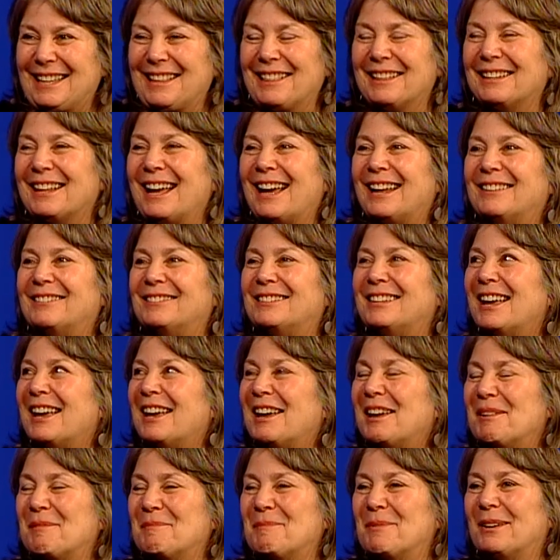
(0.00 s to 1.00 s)
see the light of
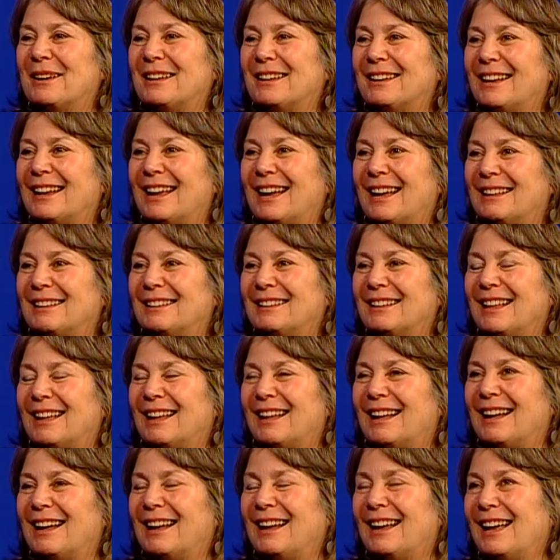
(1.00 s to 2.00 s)
day, mm -hmm. but I
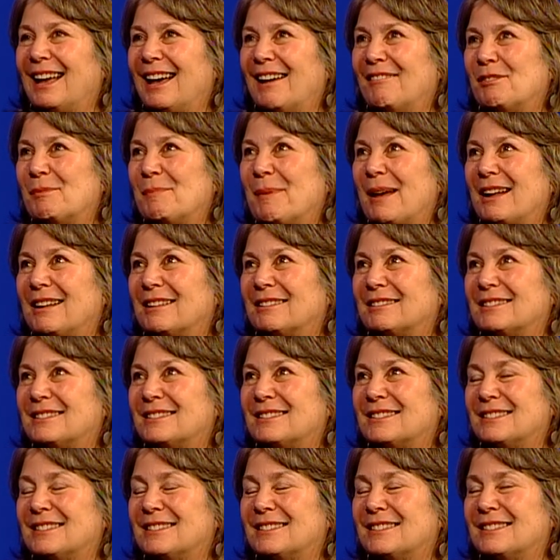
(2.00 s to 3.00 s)
I have about
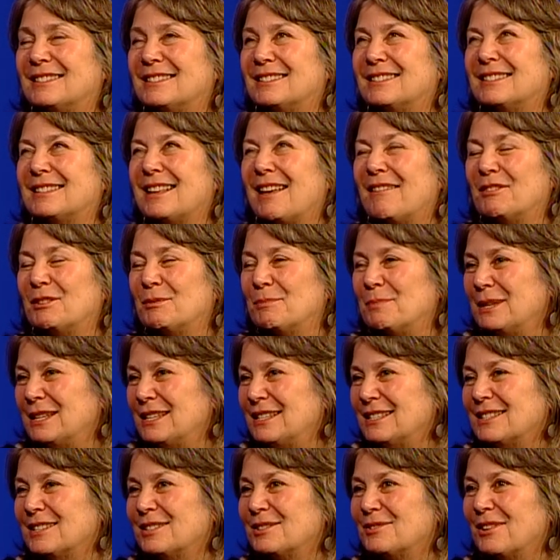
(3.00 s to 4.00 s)
seven
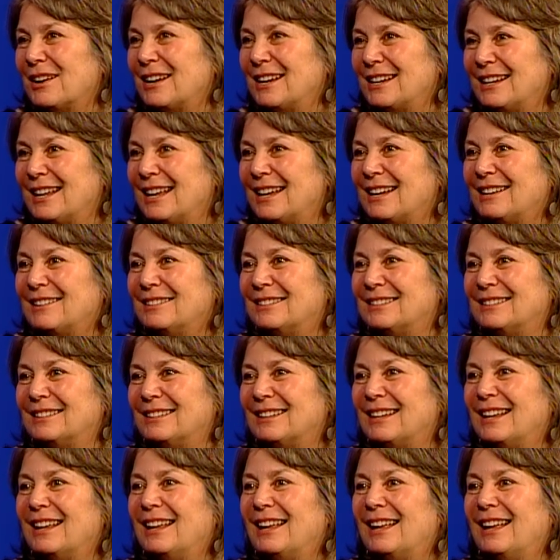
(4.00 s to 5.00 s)
pieces right now. And,
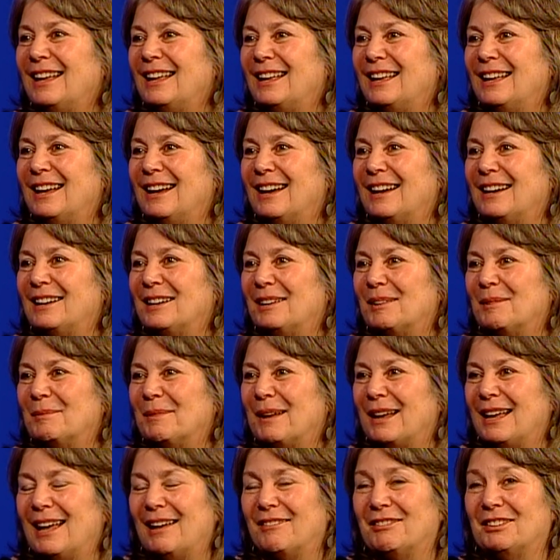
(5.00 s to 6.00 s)
uh -huh. um,
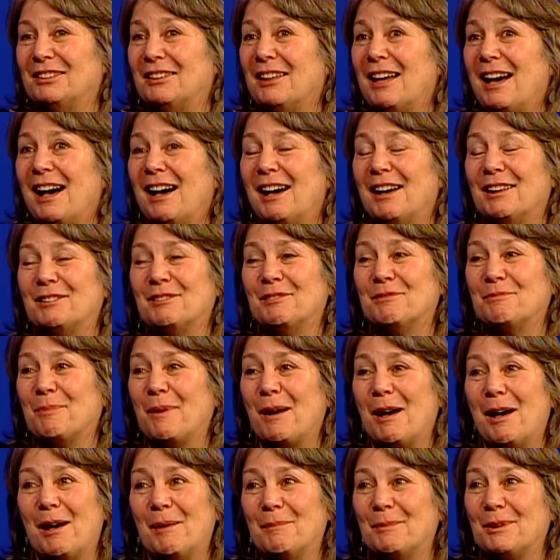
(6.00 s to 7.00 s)
I have a lot of
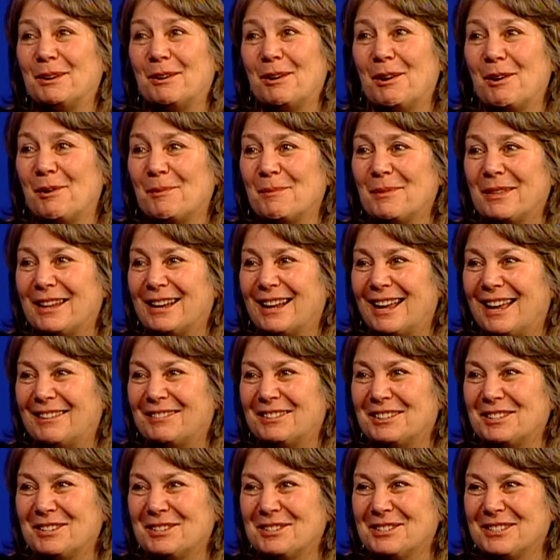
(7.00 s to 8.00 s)
palm at home that I
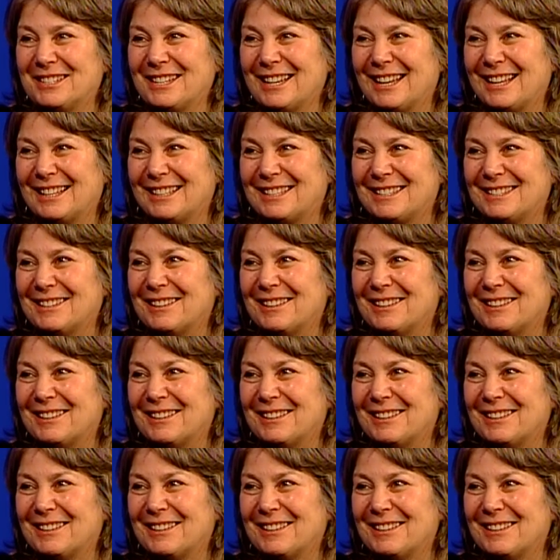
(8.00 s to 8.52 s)
haven't used yet, so